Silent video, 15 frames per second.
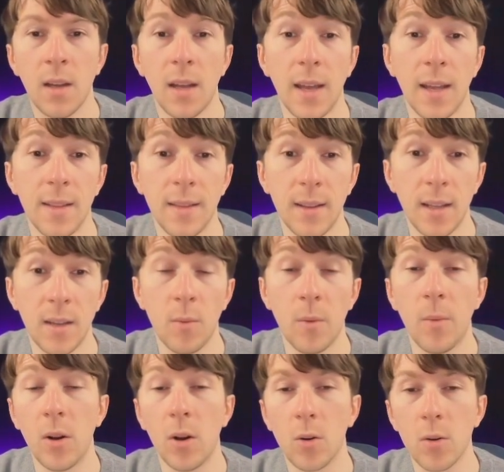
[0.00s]
And then we
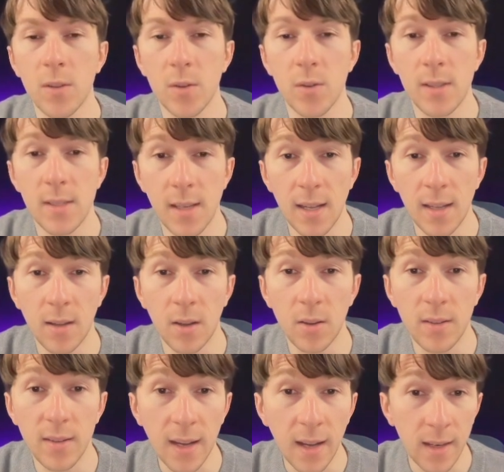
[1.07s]
will also set a
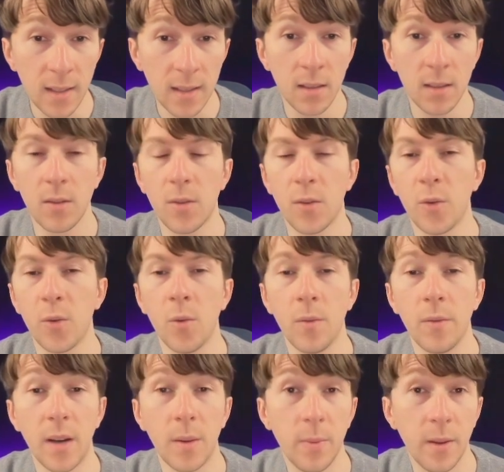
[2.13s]
tag to
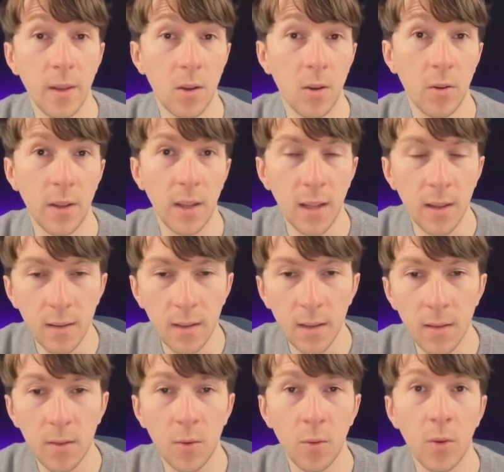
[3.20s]
Vapi call
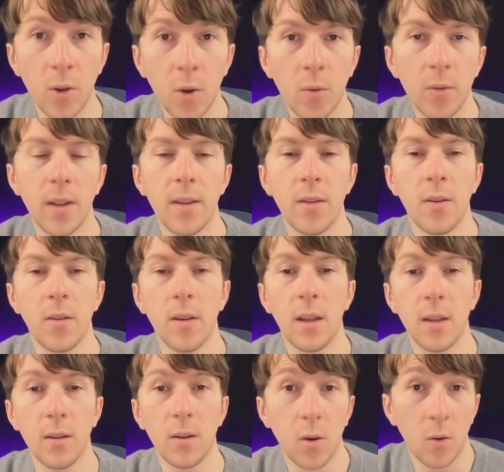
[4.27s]
ended to know that the
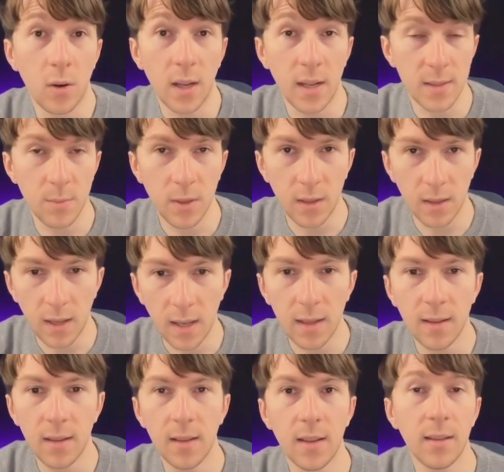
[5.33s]
call has been
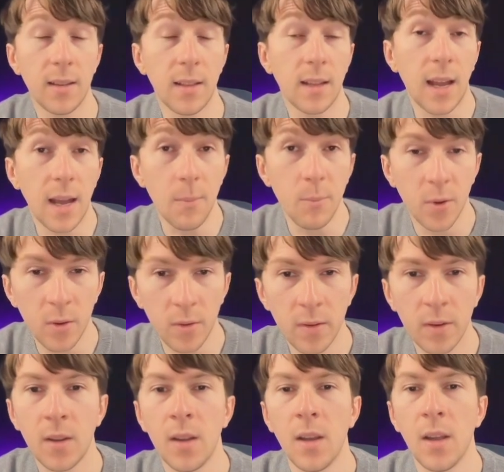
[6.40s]
ended and that happened.
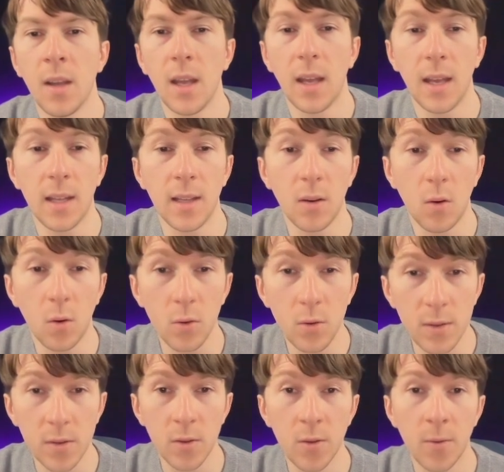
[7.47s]
And
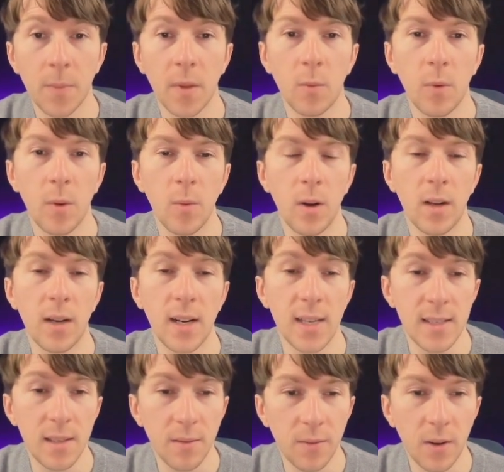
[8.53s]
also we will
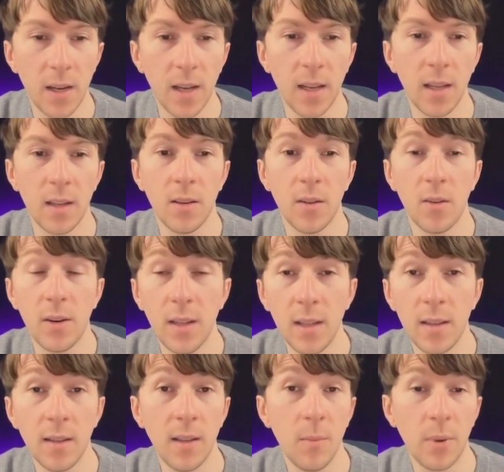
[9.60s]
classify the
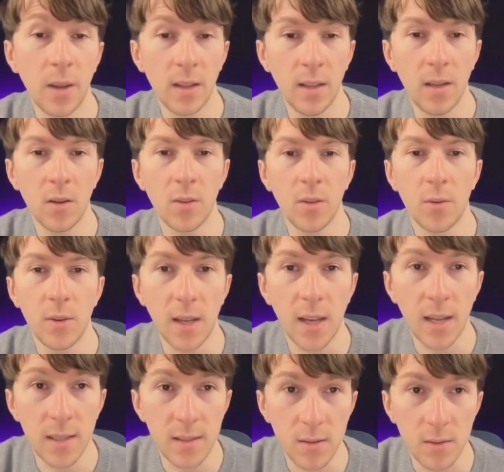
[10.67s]
lead depending on the
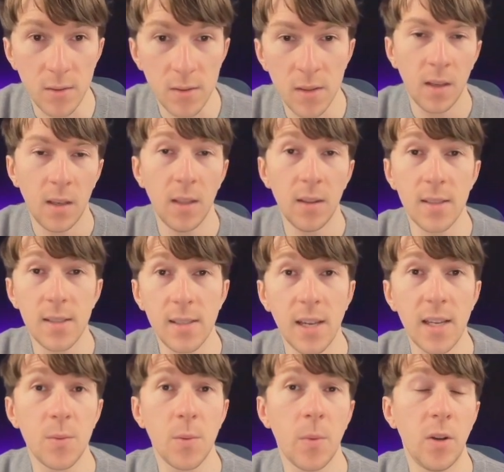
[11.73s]
answers. In this
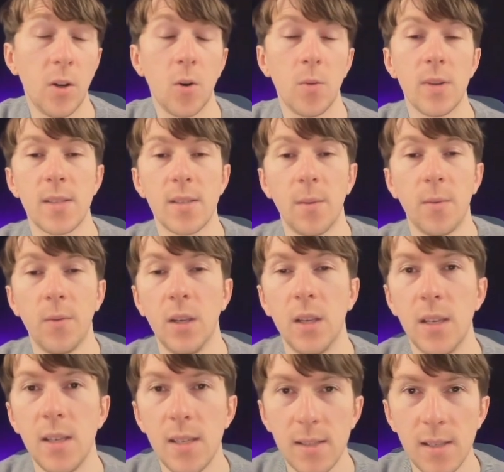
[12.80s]
case, we will go with something
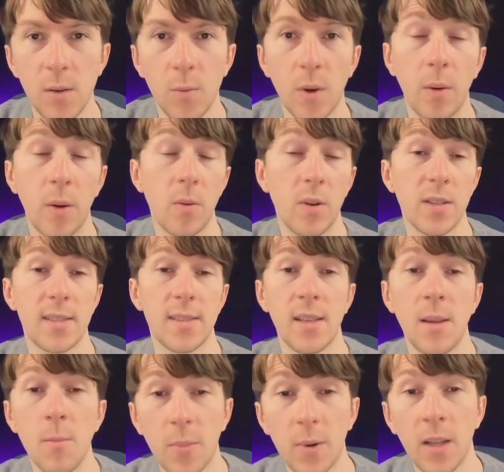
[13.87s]
easy where we will
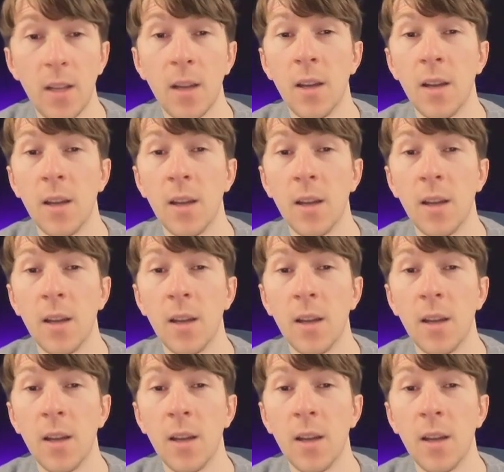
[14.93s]
simply